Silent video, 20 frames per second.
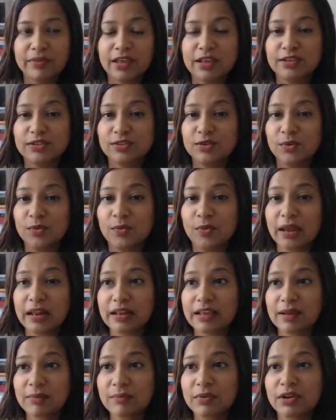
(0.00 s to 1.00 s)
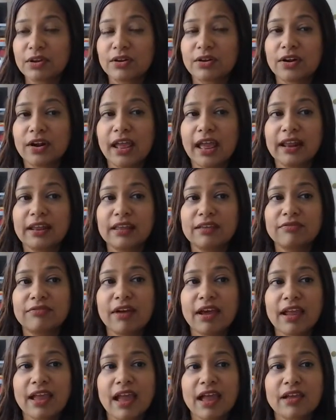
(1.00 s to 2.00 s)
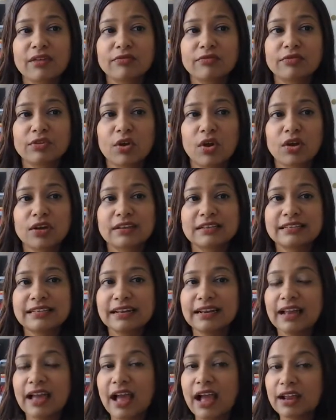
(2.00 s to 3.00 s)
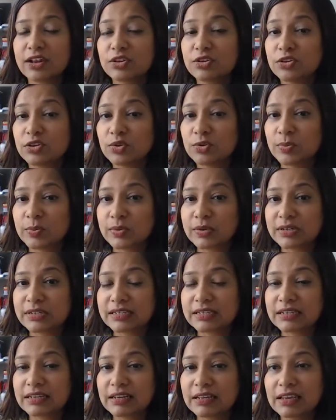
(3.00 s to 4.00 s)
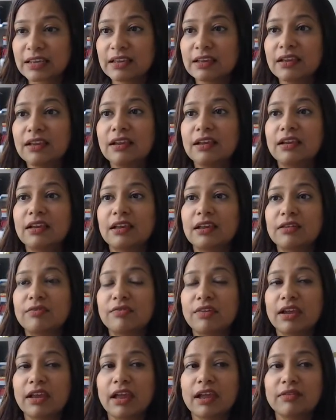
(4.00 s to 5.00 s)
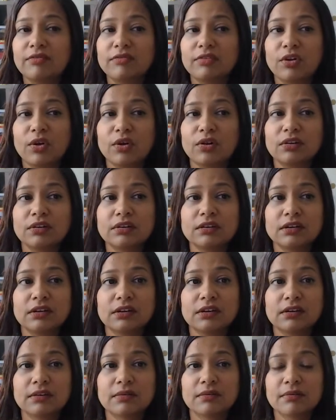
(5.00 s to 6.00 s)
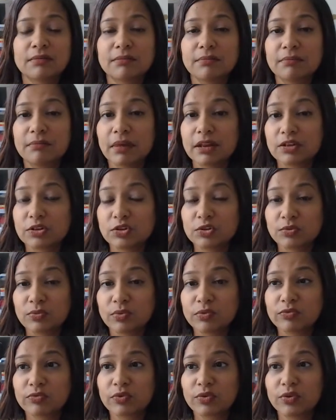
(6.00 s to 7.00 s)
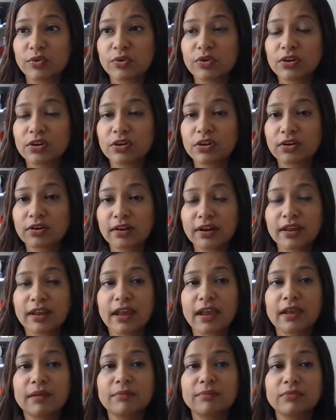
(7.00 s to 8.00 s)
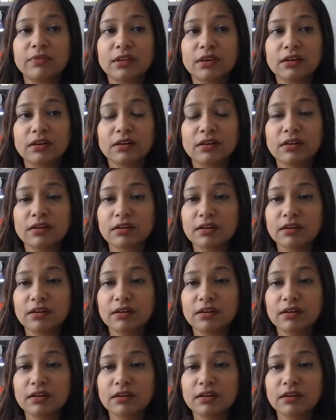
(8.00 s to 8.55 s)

So welcome here, and if I have not said hi to you personally, if I have not met you before, here I am, the